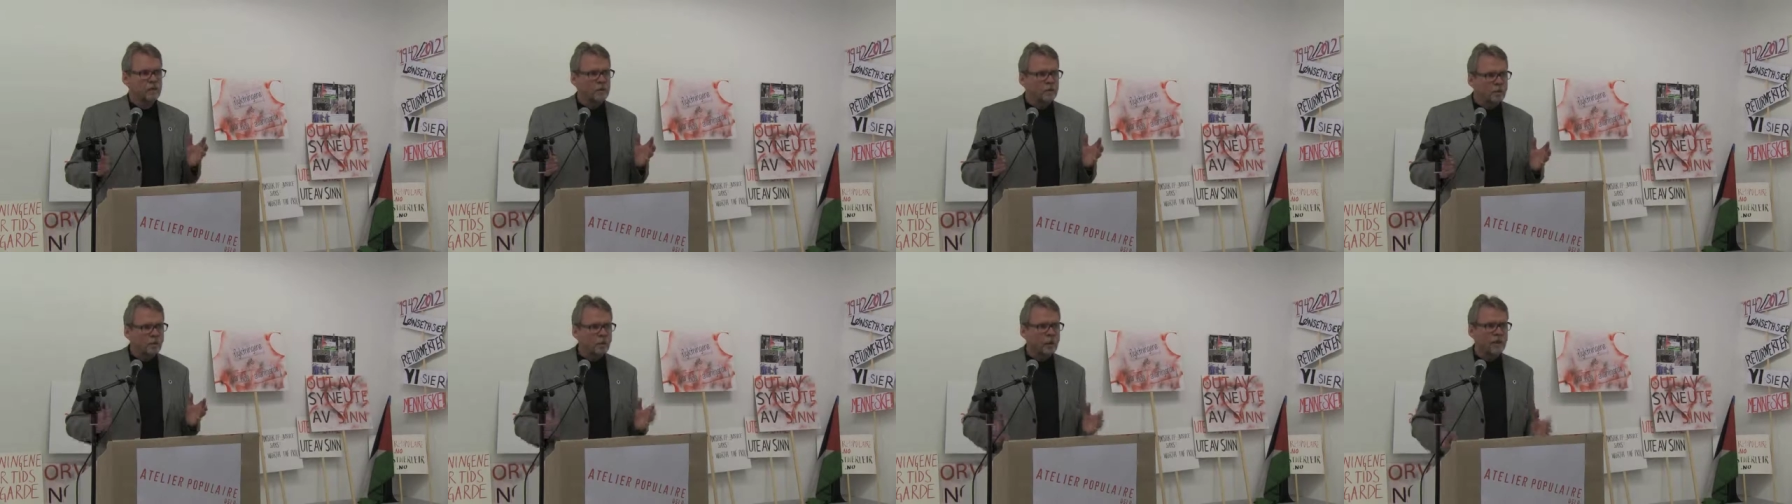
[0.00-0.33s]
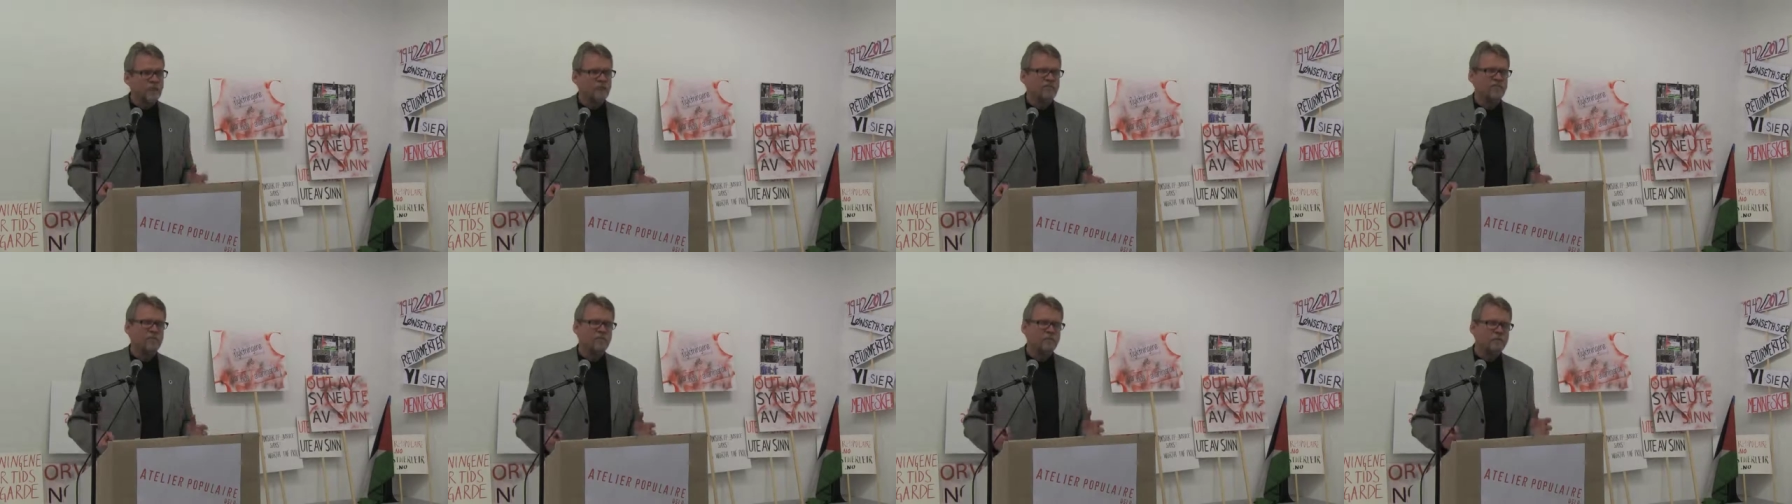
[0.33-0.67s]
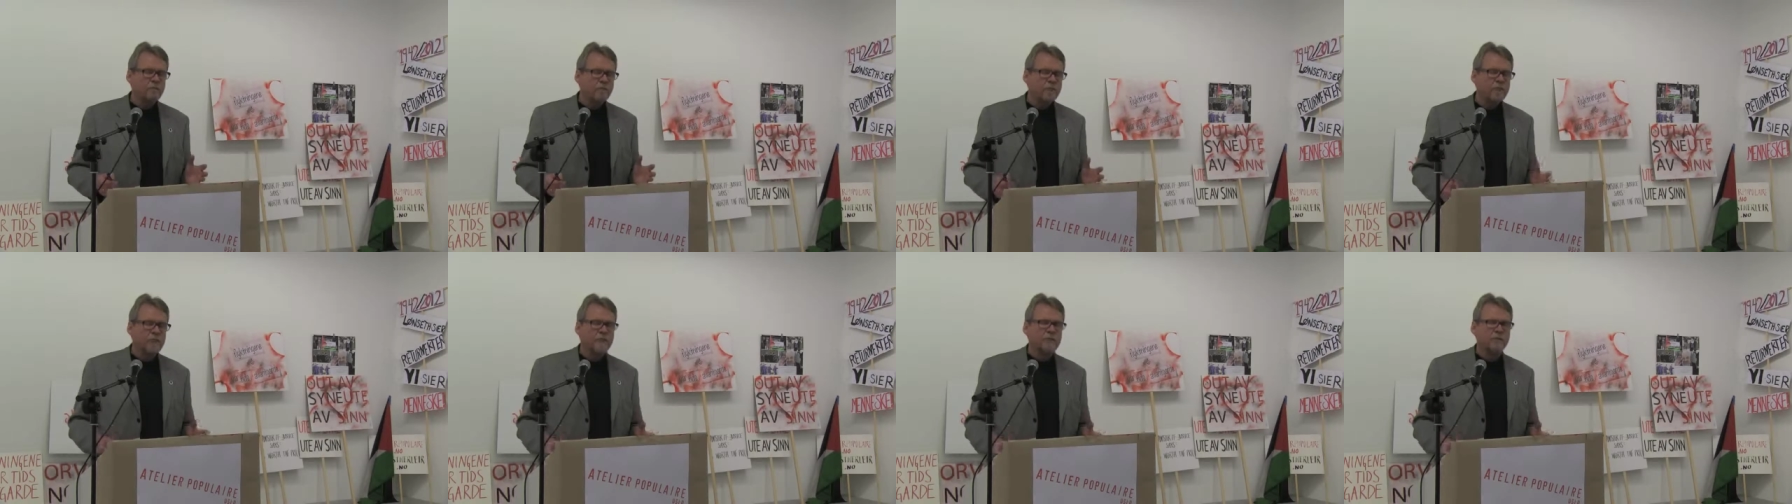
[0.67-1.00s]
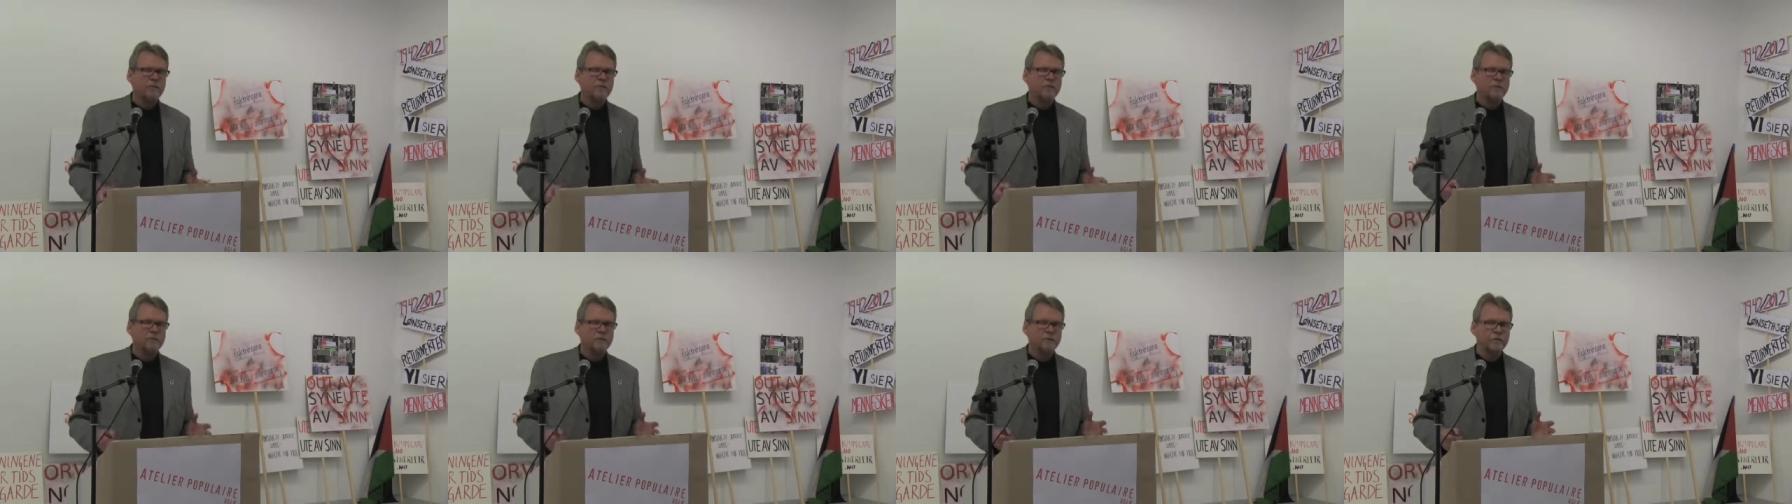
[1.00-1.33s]
12
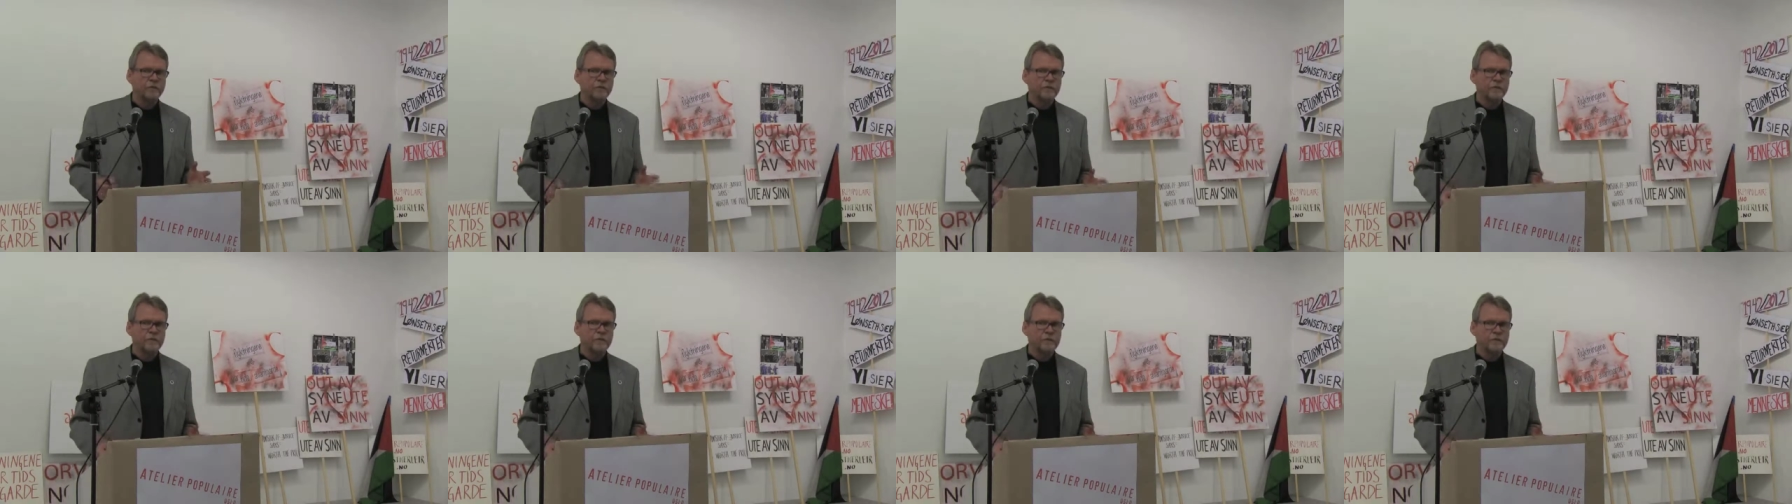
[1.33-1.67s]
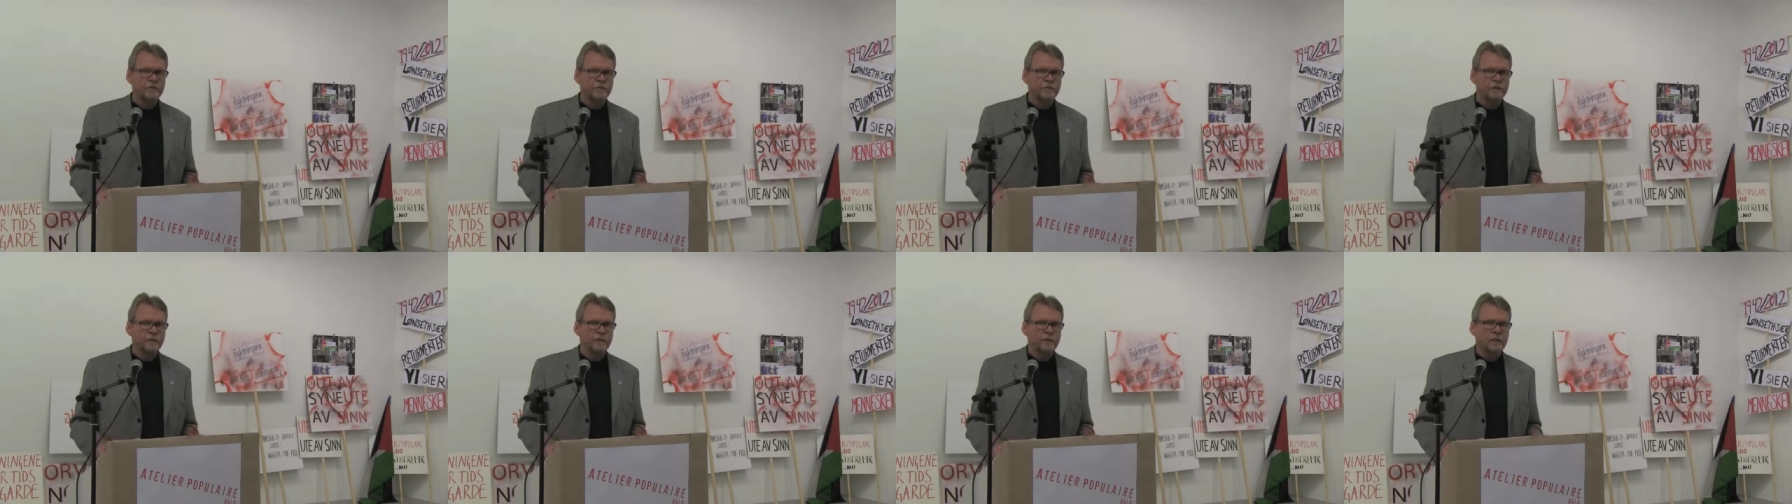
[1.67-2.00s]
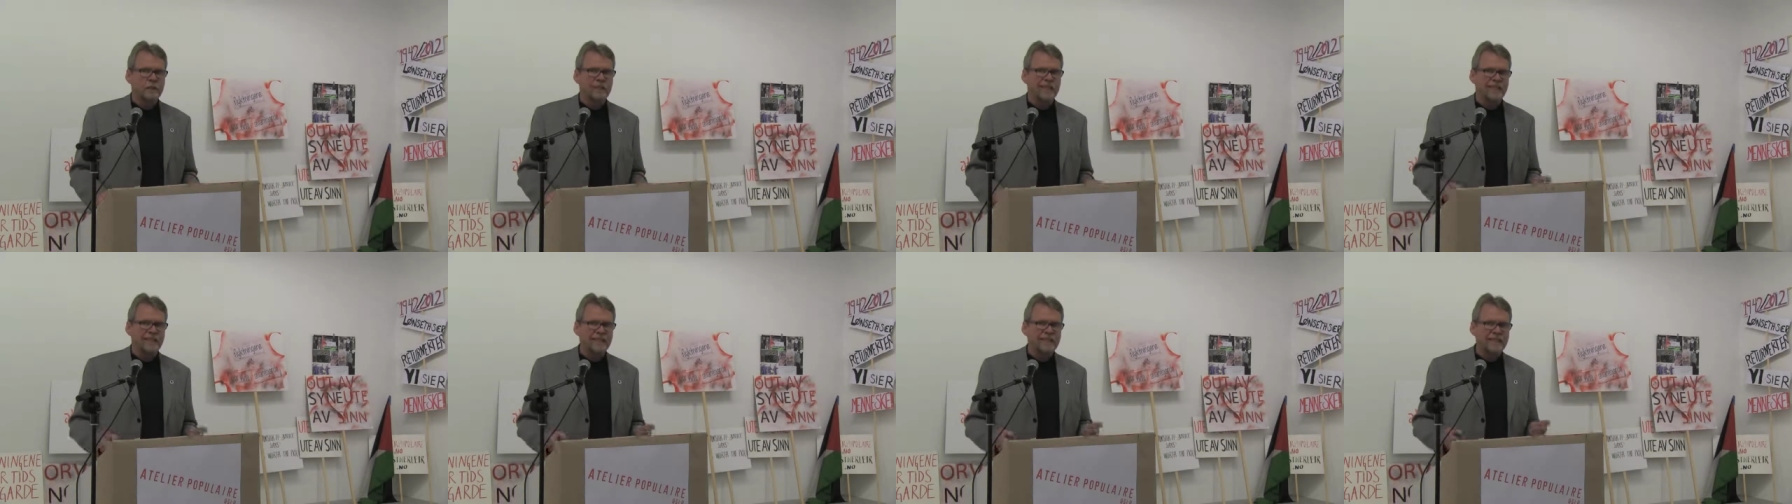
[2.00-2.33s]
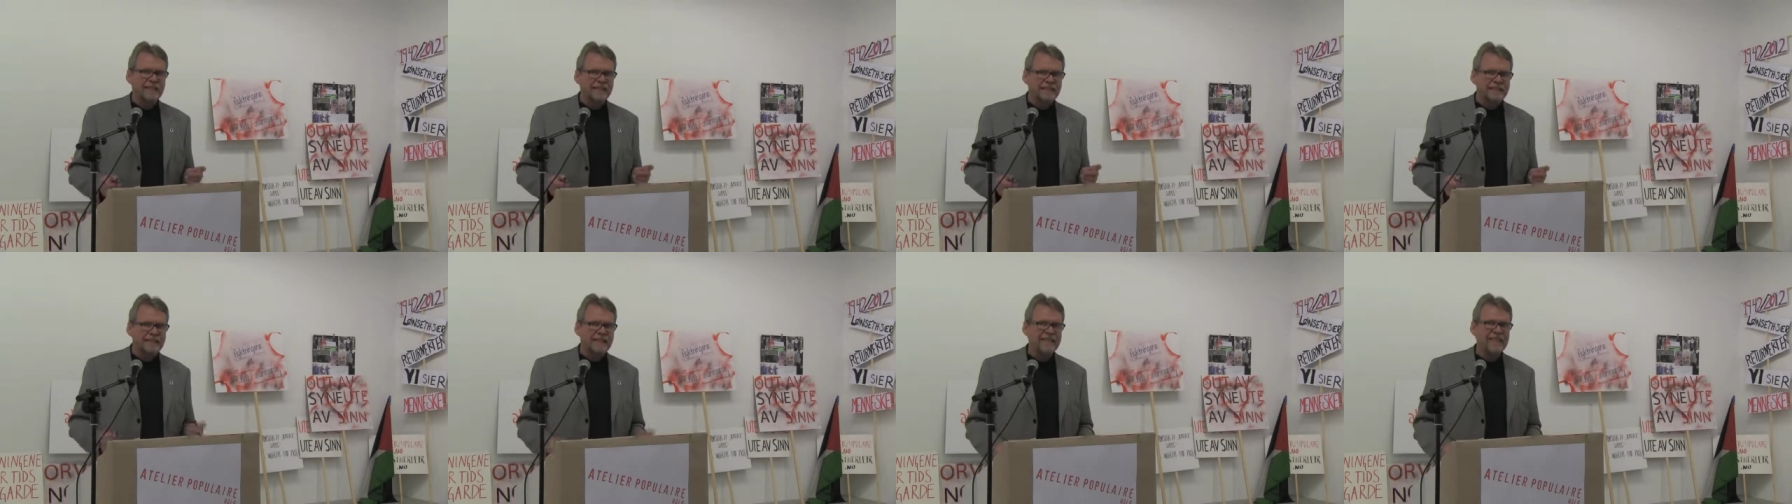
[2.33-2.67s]
million refugees,
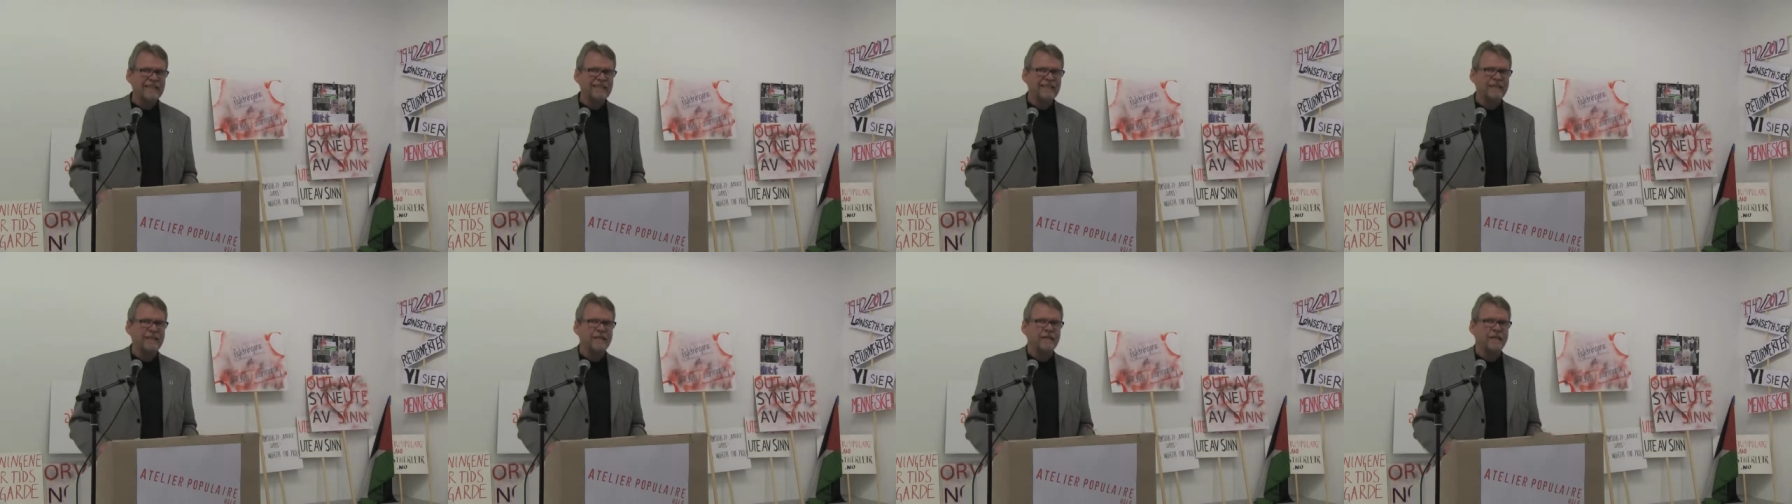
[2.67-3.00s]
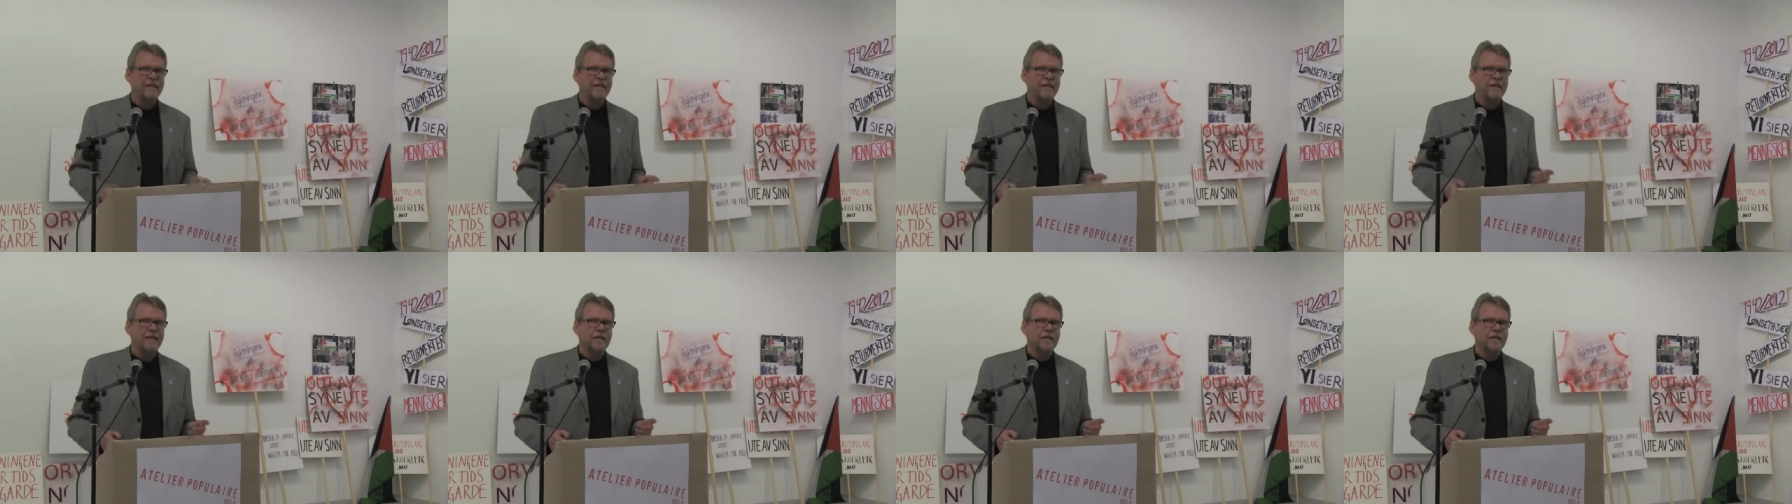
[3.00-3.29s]
he